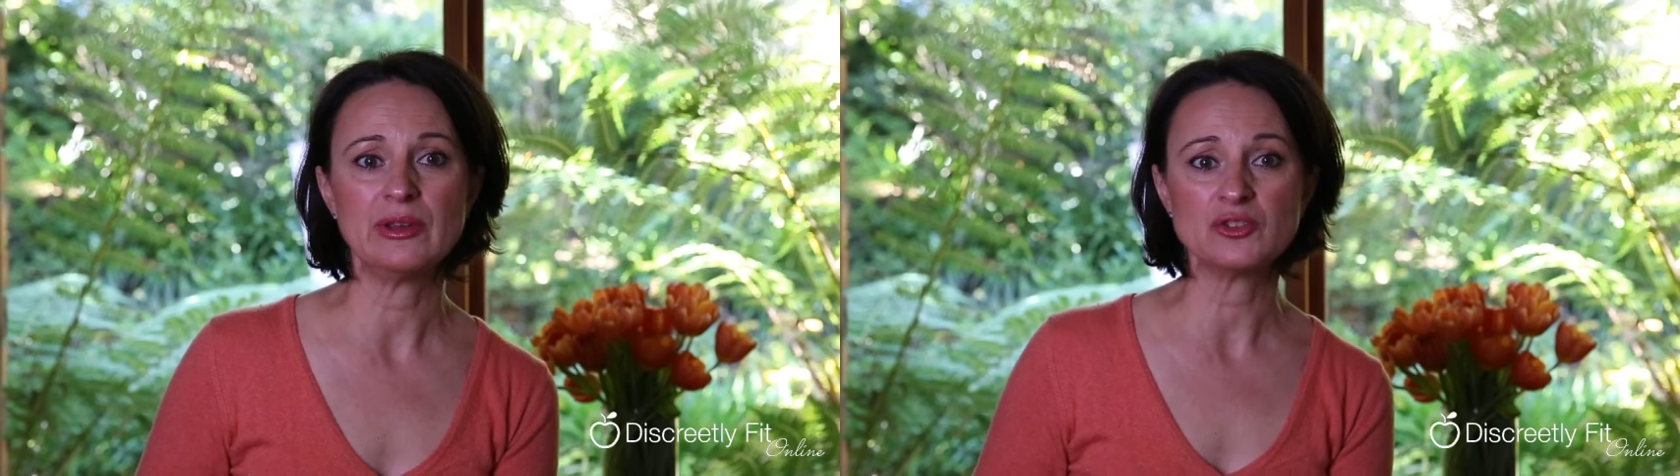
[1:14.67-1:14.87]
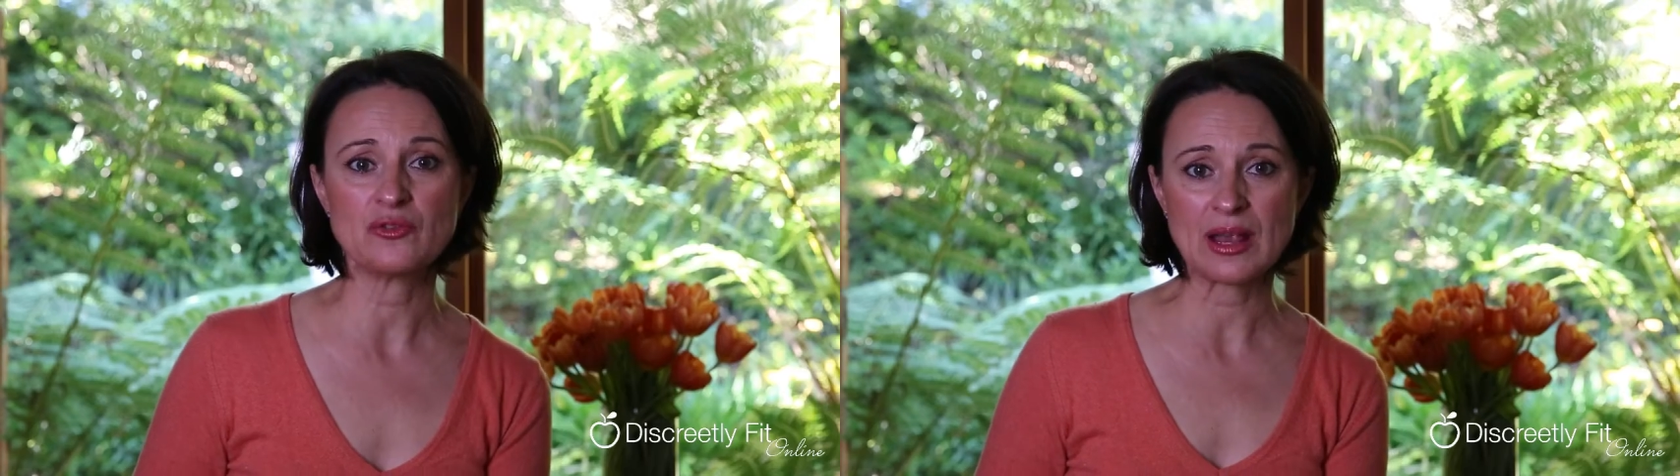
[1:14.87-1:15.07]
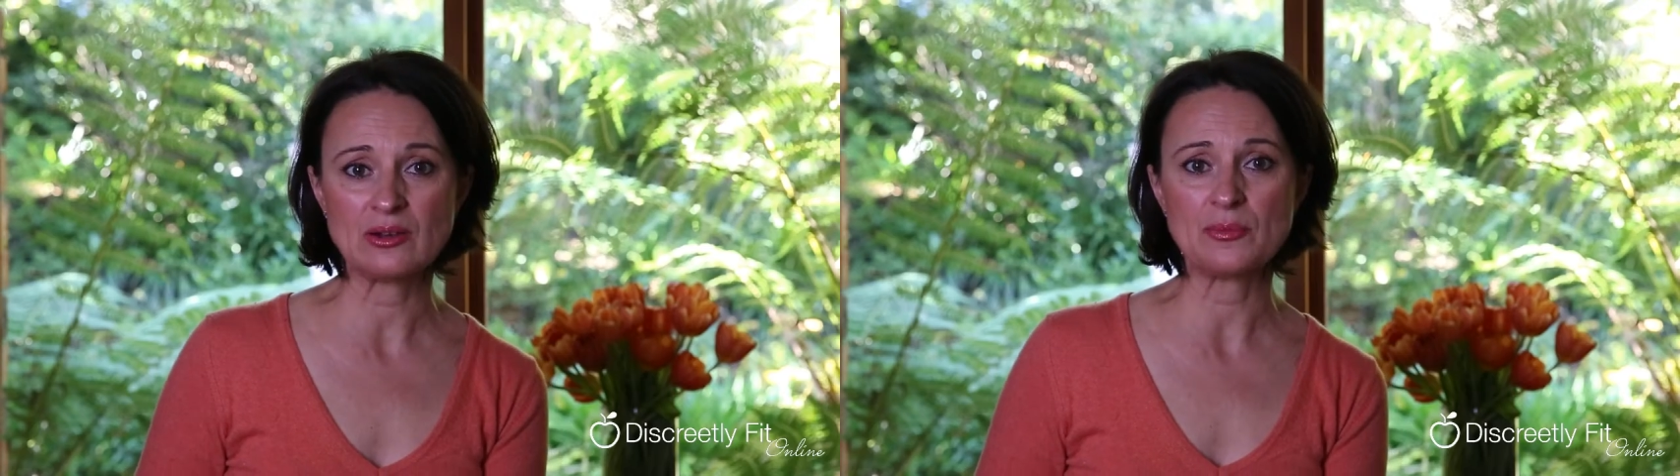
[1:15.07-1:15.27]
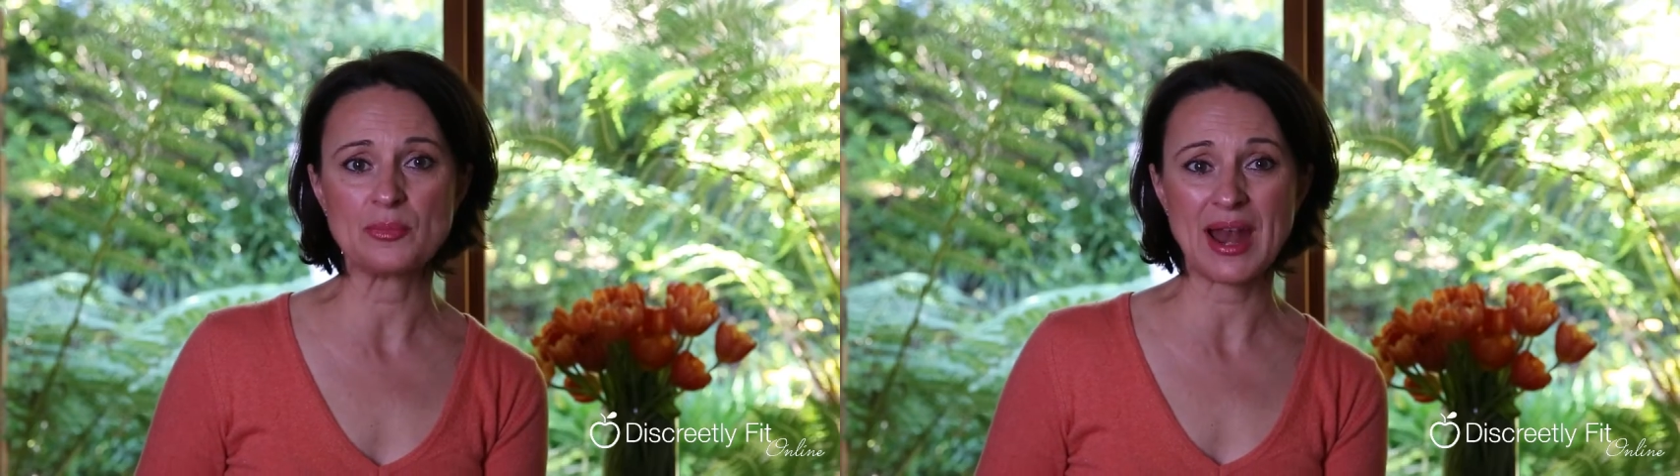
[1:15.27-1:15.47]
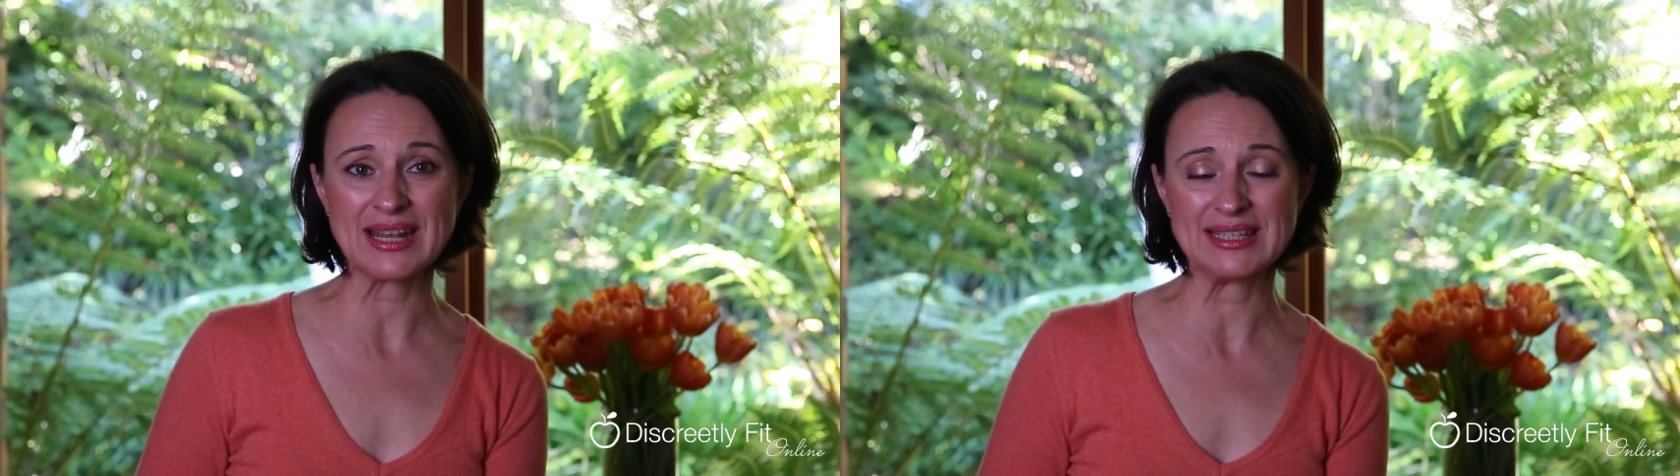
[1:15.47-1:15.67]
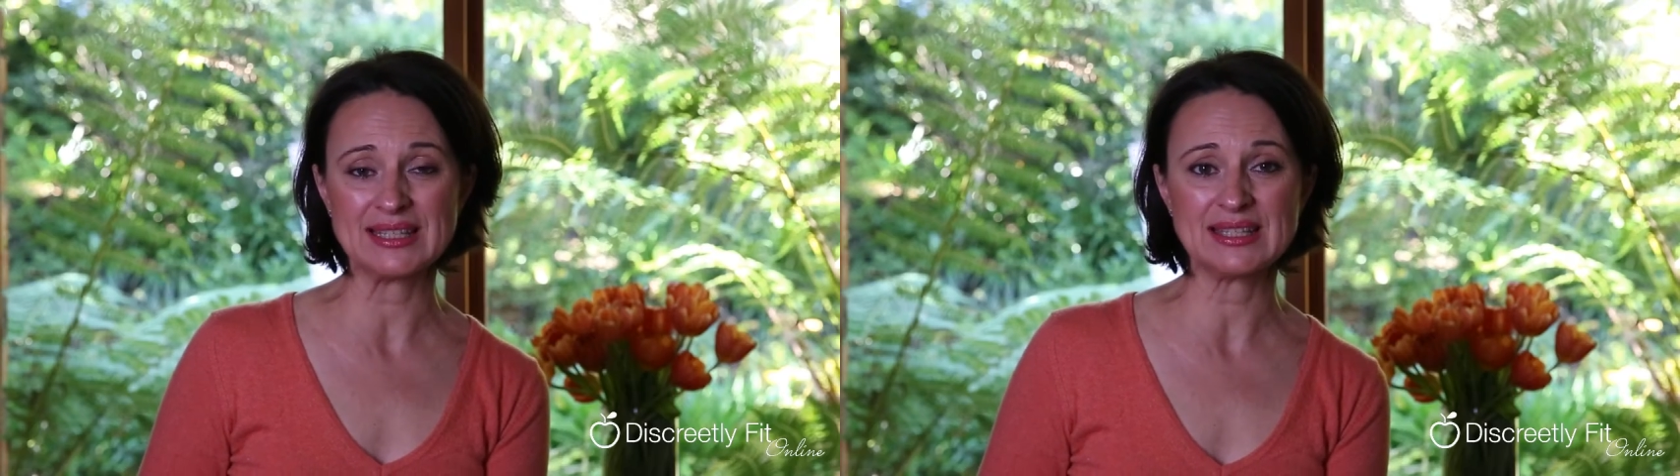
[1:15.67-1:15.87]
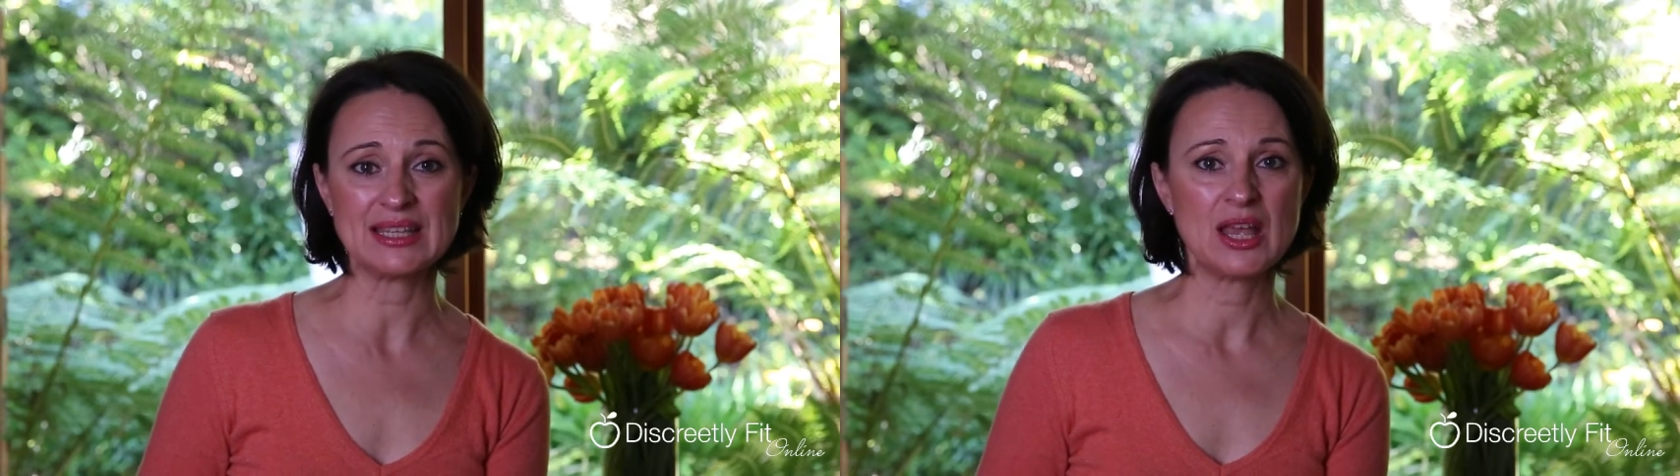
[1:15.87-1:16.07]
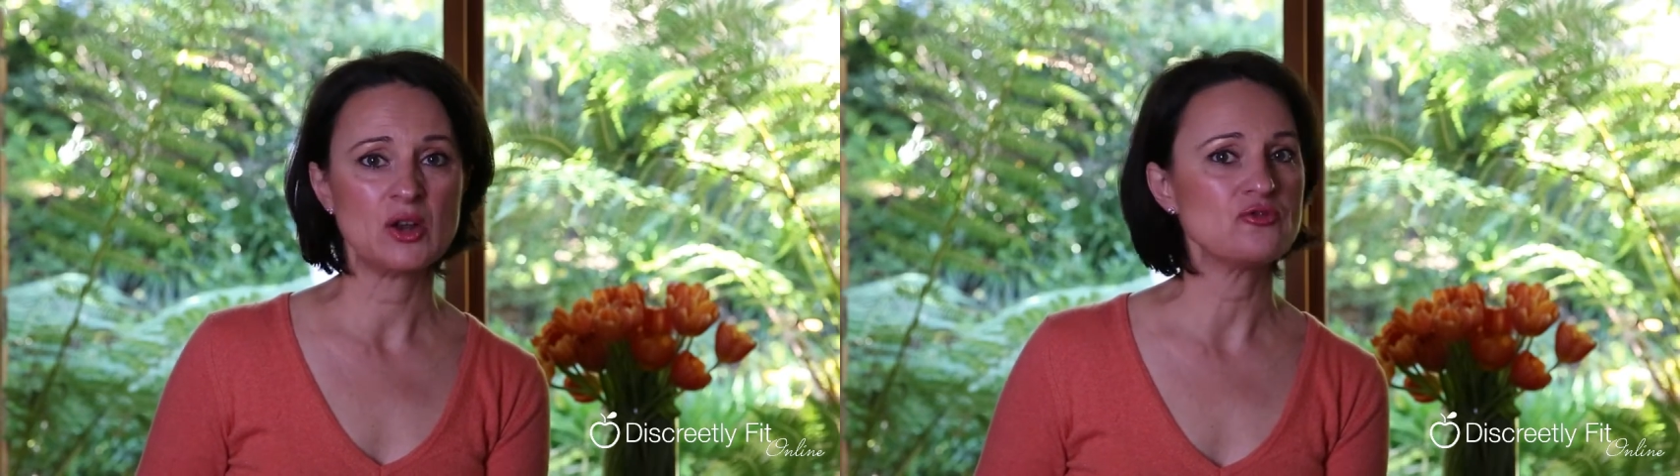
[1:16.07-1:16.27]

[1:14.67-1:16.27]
with regular practice,